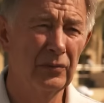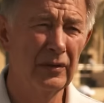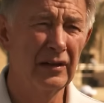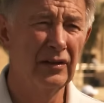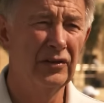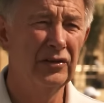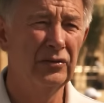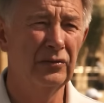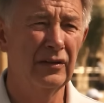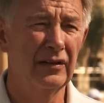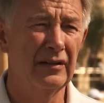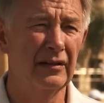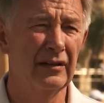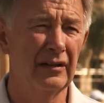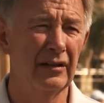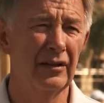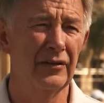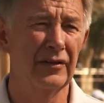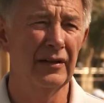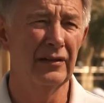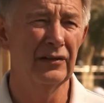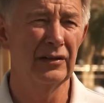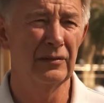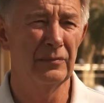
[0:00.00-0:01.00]
One or two other
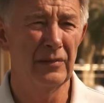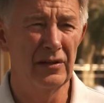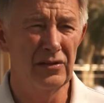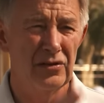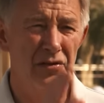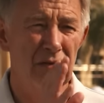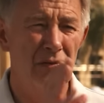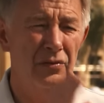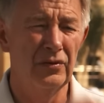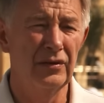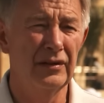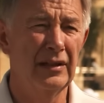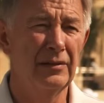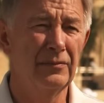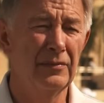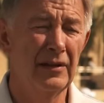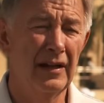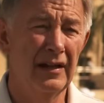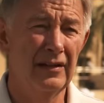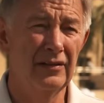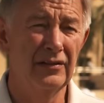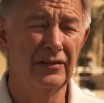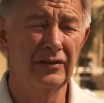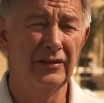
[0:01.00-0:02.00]
little things to make sure you keep
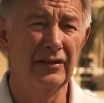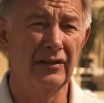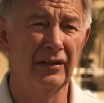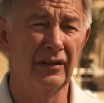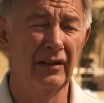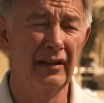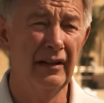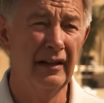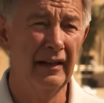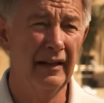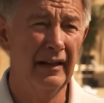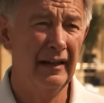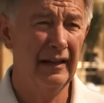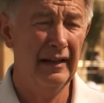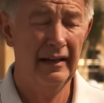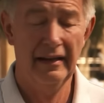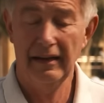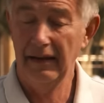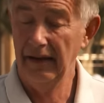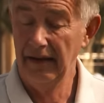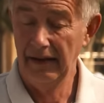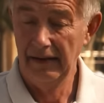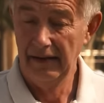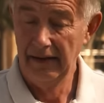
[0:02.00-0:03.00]
your head still.
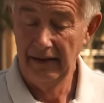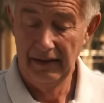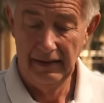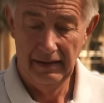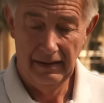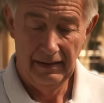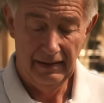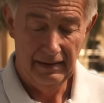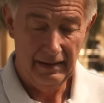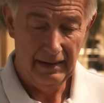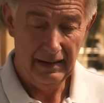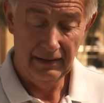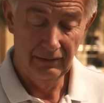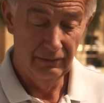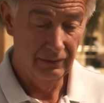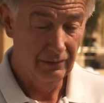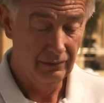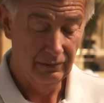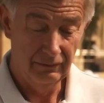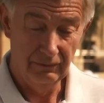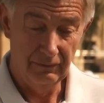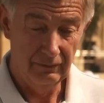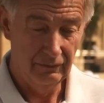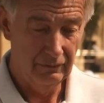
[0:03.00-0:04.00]

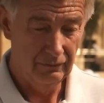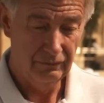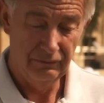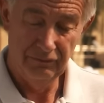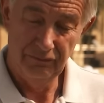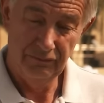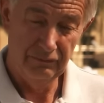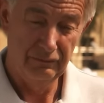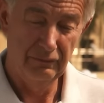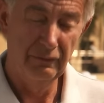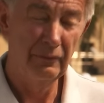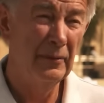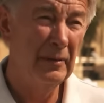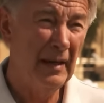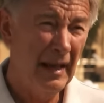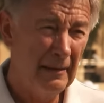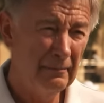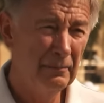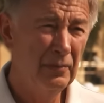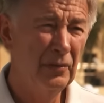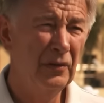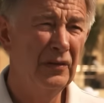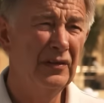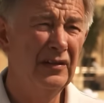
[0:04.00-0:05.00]
And from
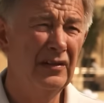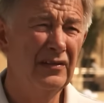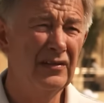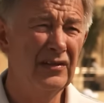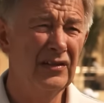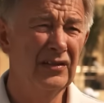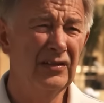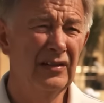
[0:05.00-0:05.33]
that point in the